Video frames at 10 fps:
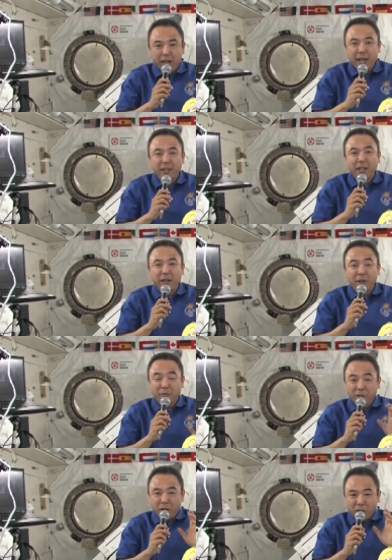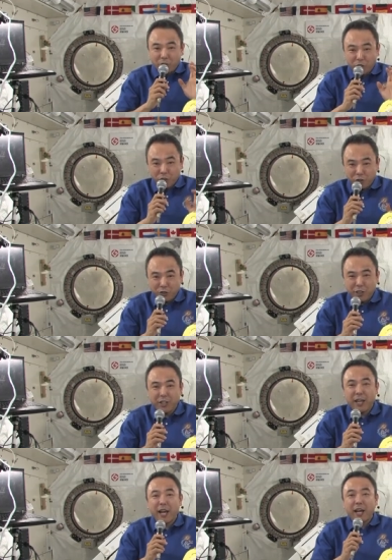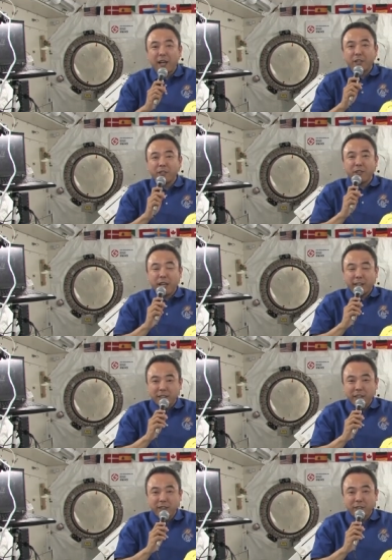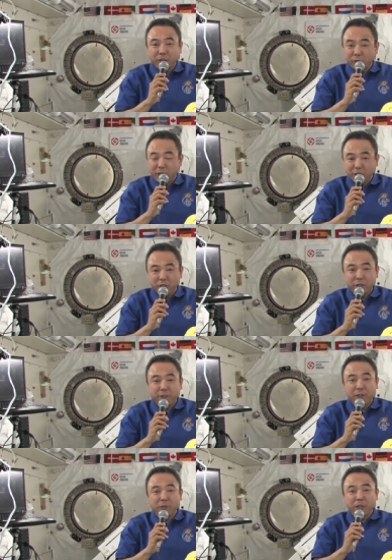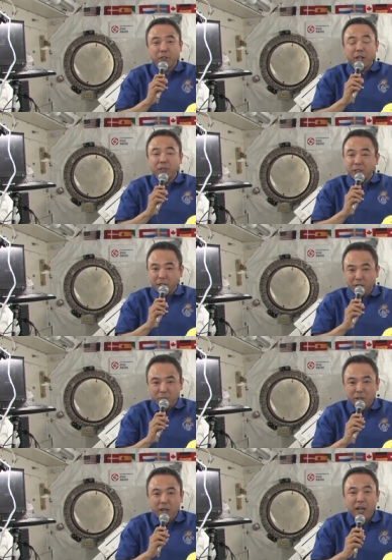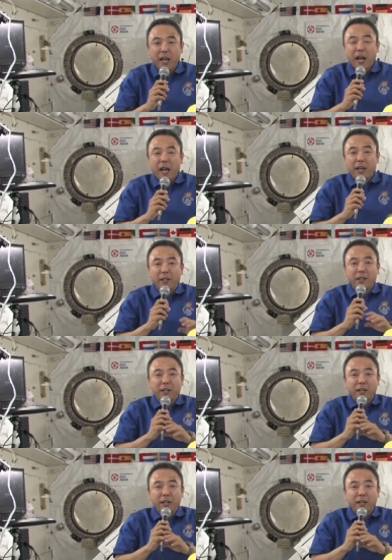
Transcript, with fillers: And due to the uh, excellent instructions from the ground team, I